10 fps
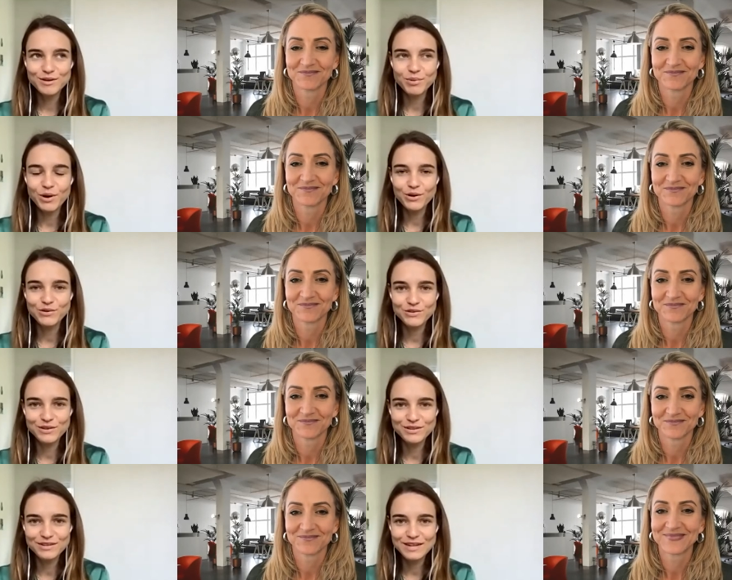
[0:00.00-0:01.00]

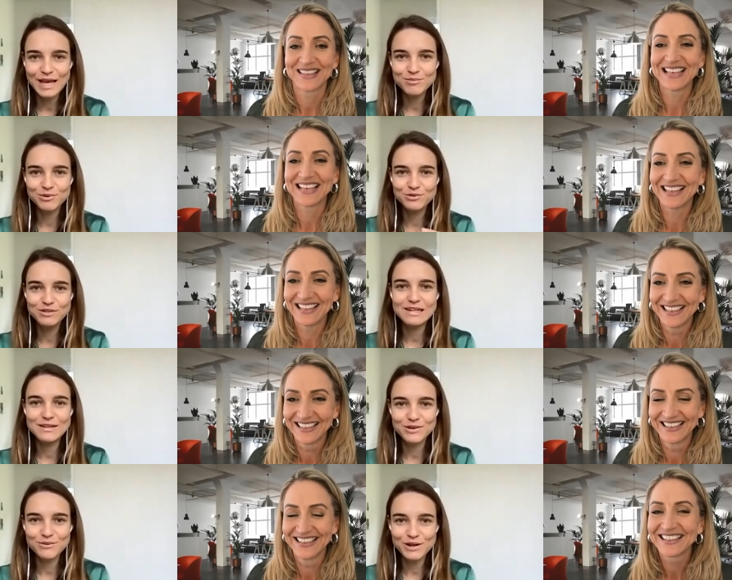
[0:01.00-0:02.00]
Speaker 1: person able to deliver
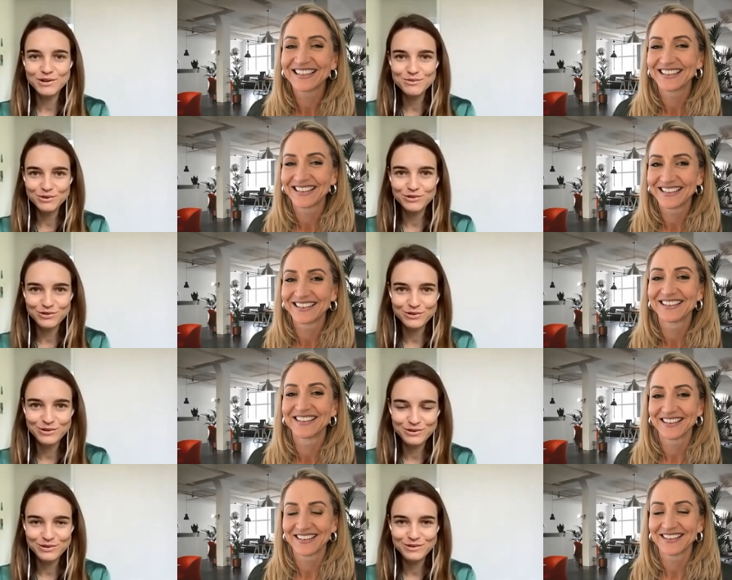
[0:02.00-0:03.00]
what you want
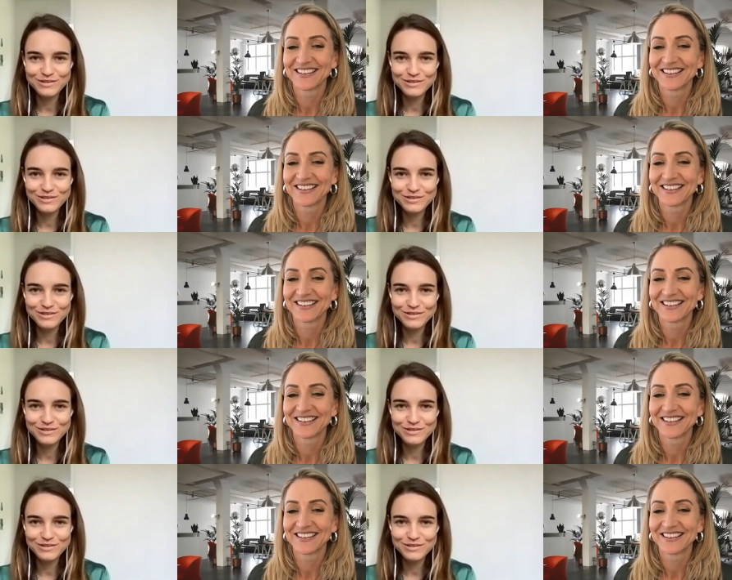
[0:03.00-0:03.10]
to